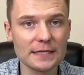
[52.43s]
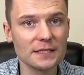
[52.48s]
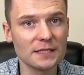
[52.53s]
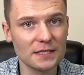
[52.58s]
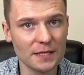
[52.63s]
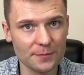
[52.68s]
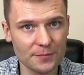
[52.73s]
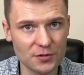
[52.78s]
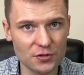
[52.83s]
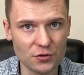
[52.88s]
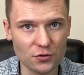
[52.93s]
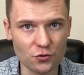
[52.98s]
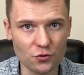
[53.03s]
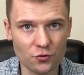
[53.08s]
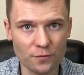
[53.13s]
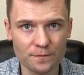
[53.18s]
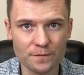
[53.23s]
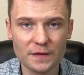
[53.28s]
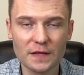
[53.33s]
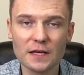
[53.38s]
Tip 2
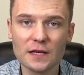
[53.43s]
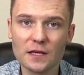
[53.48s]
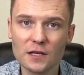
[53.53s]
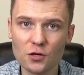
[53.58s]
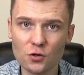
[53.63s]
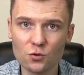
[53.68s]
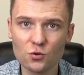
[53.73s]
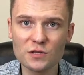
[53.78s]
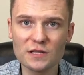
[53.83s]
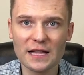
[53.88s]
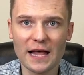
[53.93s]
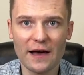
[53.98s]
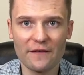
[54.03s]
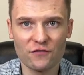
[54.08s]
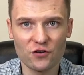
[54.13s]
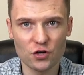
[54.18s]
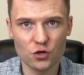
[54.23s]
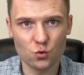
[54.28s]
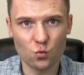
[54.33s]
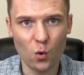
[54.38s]
Use
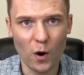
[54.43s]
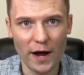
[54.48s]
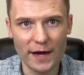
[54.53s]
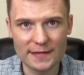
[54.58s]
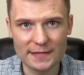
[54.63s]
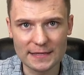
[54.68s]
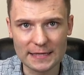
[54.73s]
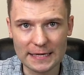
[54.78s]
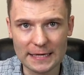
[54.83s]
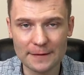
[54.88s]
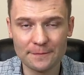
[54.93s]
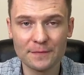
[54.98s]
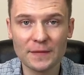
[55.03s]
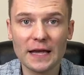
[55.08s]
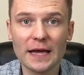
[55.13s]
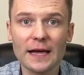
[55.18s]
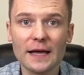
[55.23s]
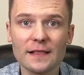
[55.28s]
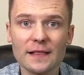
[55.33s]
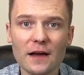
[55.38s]
leverage wisely.
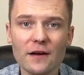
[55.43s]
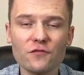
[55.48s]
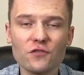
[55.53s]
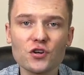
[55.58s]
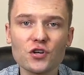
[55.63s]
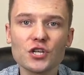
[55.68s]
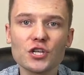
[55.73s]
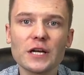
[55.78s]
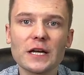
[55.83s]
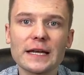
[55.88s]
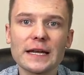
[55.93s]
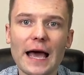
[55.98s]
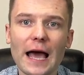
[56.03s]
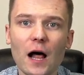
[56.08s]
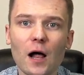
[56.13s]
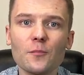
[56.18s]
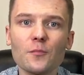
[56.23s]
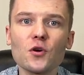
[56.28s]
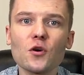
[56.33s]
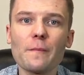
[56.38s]
Leverage can
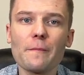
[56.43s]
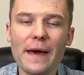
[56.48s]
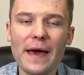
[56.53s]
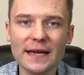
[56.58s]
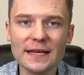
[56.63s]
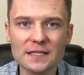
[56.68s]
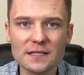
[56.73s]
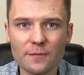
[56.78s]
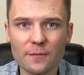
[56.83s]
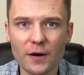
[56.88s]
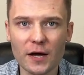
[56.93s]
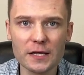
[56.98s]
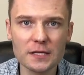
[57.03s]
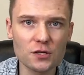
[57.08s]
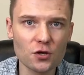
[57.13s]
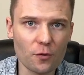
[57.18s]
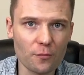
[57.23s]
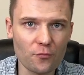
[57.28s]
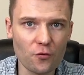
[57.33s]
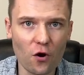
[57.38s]
help you maximize
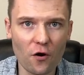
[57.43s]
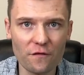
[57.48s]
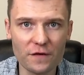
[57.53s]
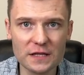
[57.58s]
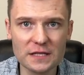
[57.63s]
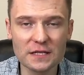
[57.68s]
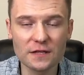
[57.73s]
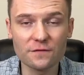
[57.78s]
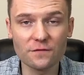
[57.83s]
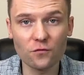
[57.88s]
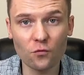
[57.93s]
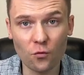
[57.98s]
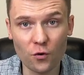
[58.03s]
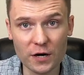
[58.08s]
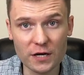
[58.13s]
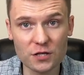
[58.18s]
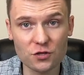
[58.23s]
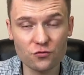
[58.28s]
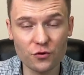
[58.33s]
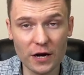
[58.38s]
your profits in
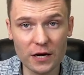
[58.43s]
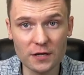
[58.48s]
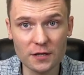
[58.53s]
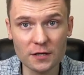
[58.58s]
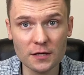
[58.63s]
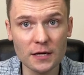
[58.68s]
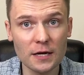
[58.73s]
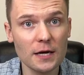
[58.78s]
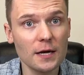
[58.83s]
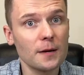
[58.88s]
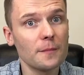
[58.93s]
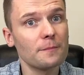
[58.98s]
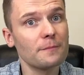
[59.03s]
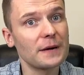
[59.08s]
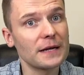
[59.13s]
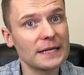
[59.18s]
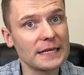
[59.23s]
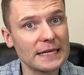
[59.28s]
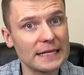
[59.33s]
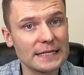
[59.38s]
forex trading,
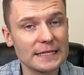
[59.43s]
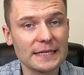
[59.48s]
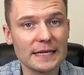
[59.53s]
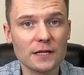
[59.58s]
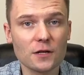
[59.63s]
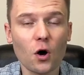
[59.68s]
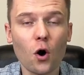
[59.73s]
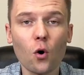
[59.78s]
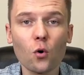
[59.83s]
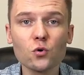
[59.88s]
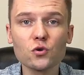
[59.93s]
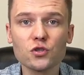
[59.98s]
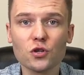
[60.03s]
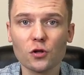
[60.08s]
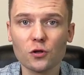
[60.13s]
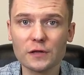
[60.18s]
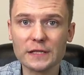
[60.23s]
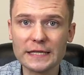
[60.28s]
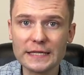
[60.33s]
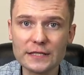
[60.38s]
but it can also
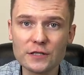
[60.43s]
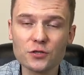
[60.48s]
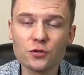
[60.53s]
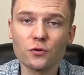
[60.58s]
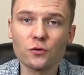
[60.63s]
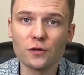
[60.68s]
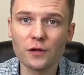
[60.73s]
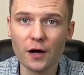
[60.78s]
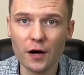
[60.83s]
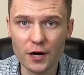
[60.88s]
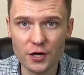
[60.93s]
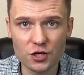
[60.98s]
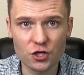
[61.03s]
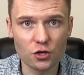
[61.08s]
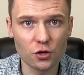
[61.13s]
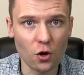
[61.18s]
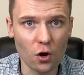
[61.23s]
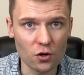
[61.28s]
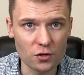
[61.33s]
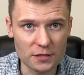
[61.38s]
lead to large
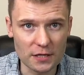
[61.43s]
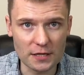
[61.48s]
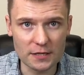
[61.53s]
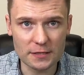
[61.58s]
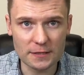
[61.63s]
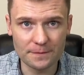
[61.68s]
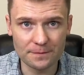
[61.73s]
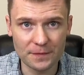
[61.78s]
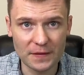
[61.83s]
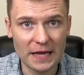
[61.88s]
losses.